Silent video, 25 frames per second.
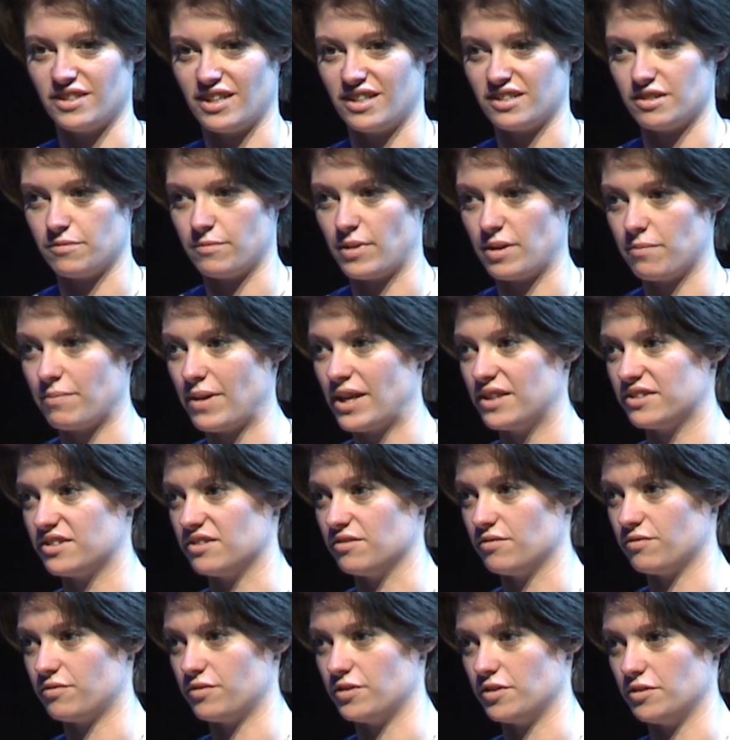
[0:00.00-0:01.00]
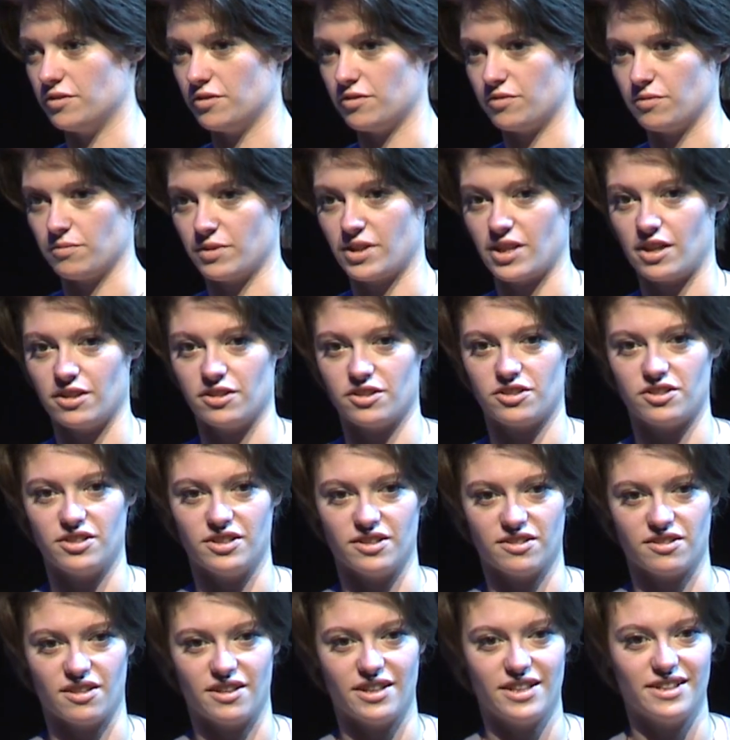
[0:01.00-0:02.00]
dare to make peasant food from
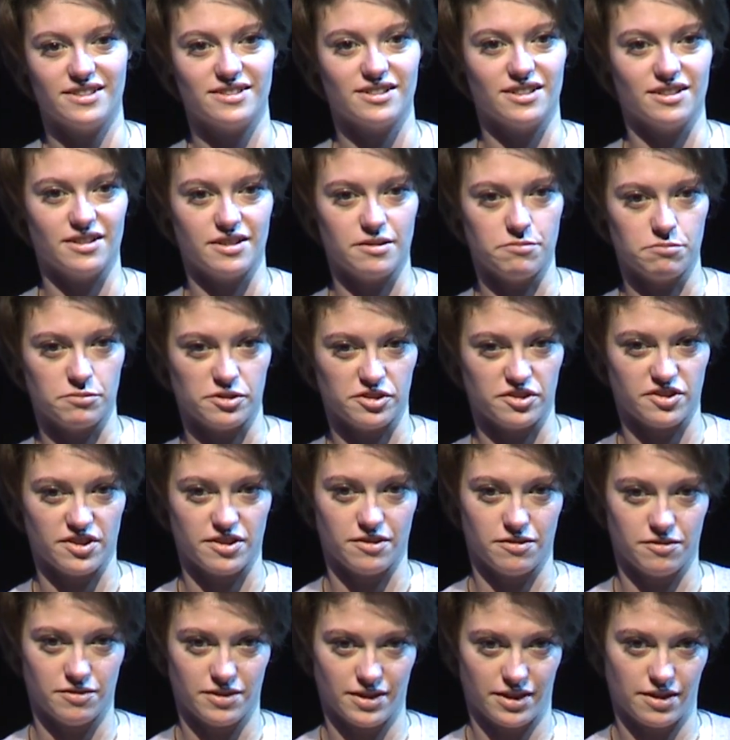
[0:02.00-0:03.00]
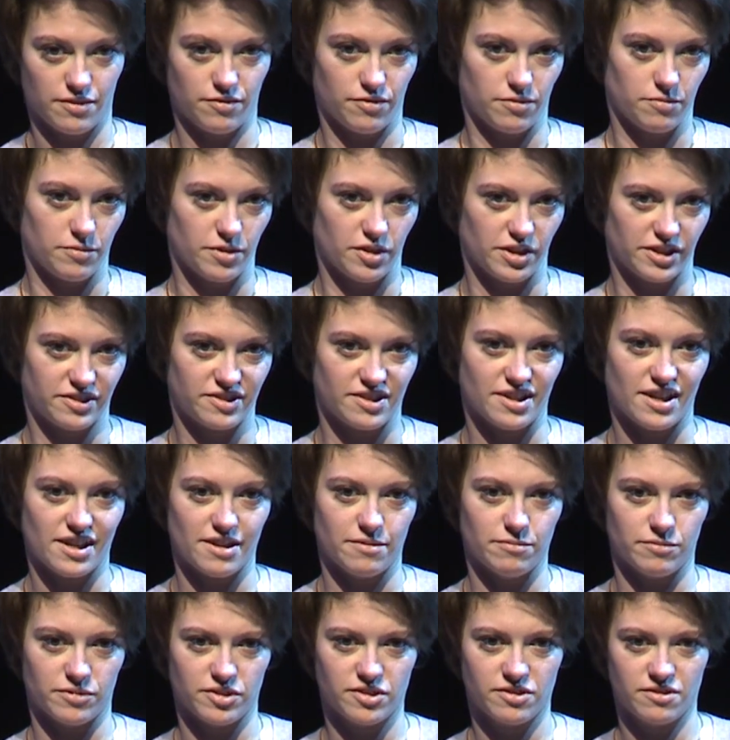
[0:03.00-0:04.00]
countries like Italy and Brazil and give them nice
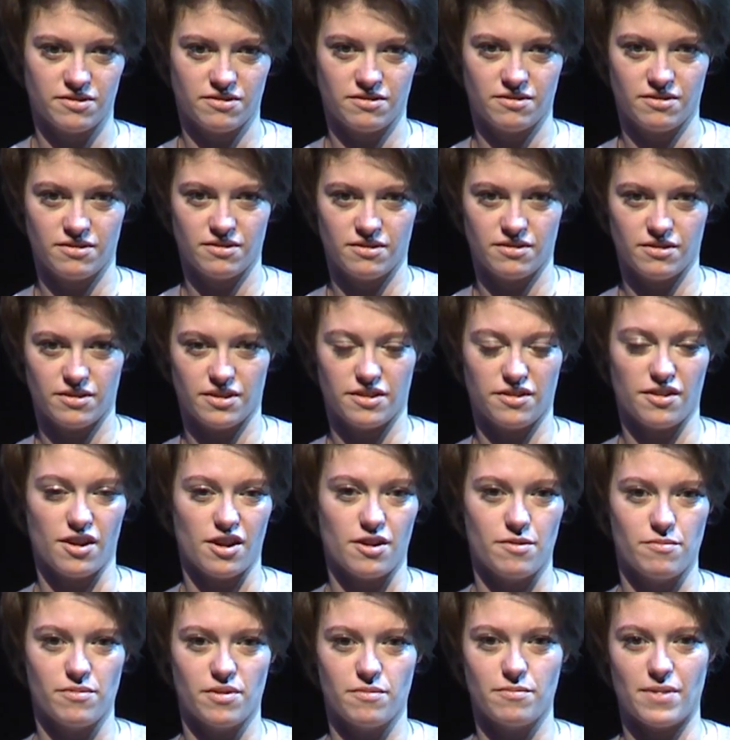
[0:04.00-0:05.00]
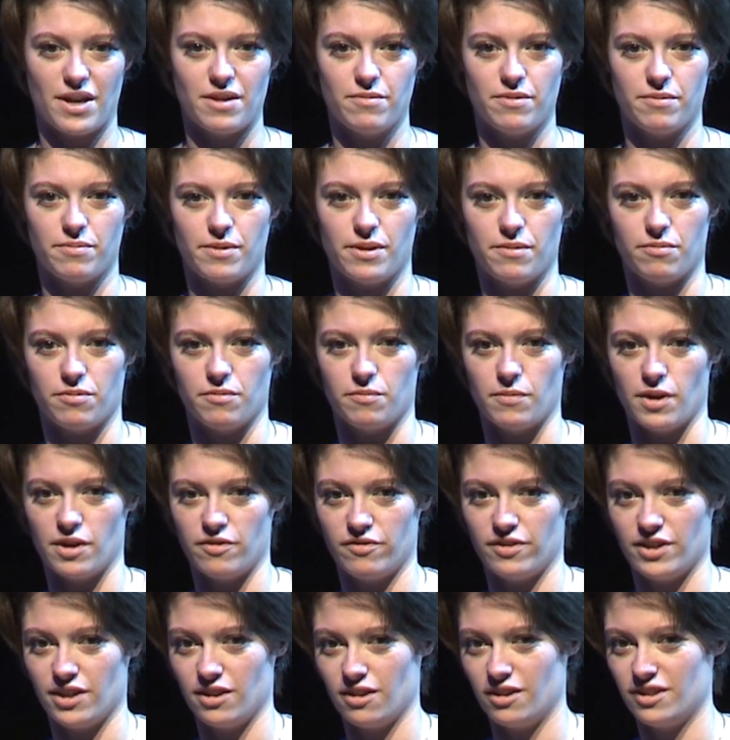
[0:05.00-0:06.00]
names in the hope that maybe people
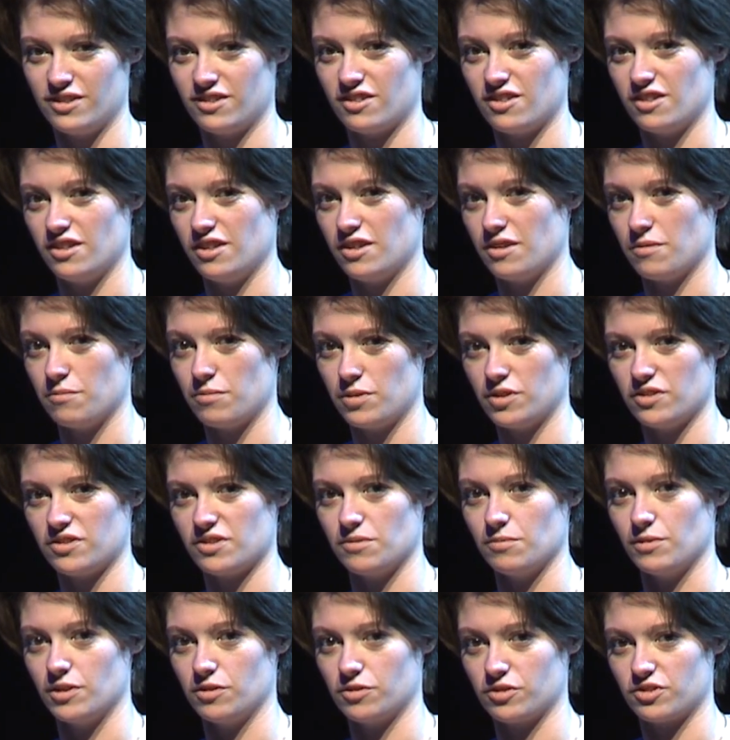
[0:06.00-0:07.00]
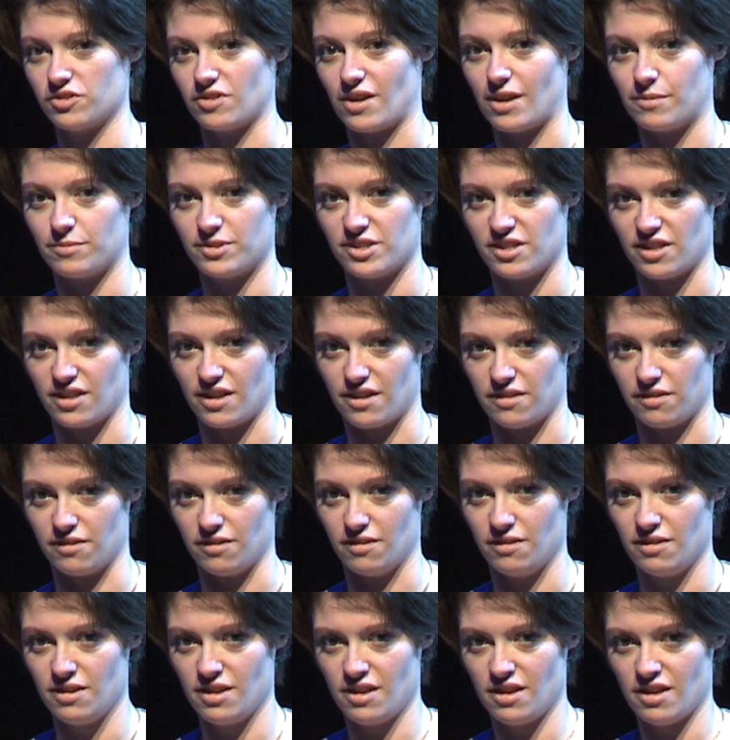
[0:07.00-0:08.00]
might realise that you can put some little scraps
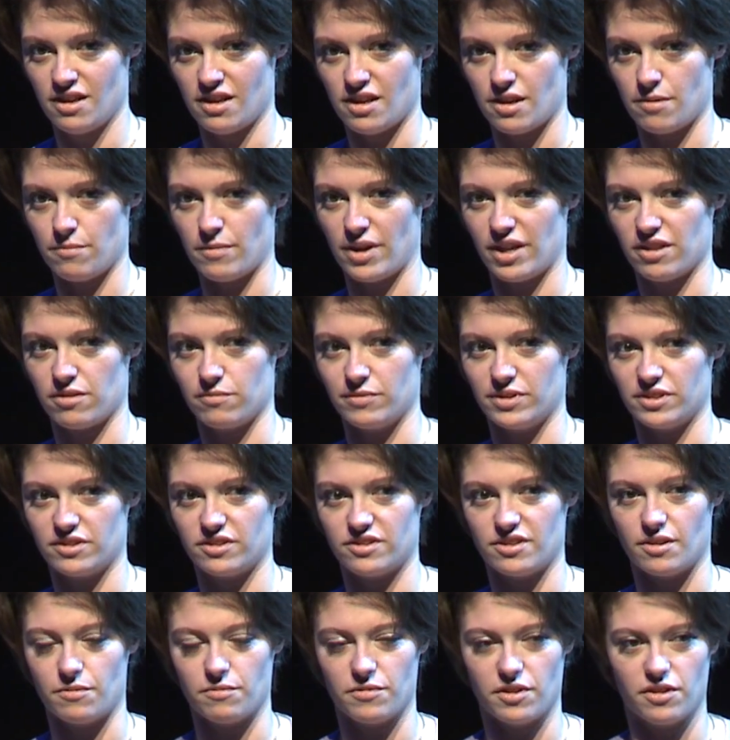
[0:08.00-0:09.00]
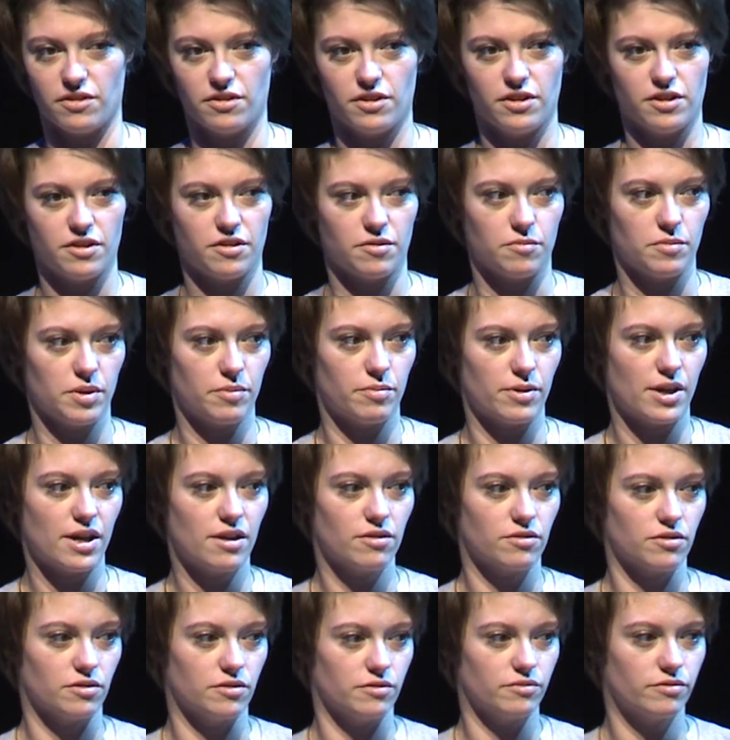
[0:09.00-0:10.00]
together and make them into something that you can be
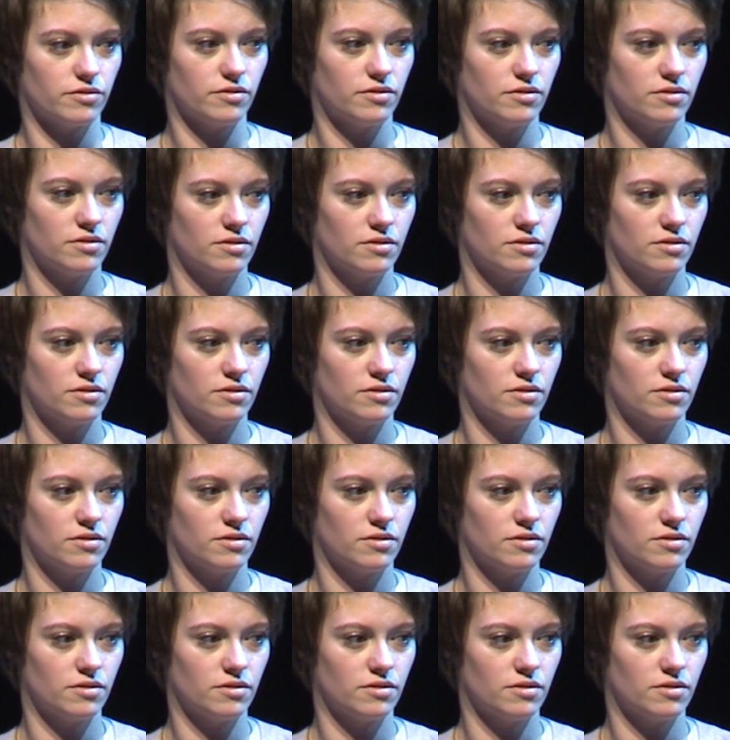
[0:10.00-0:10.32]
proud of.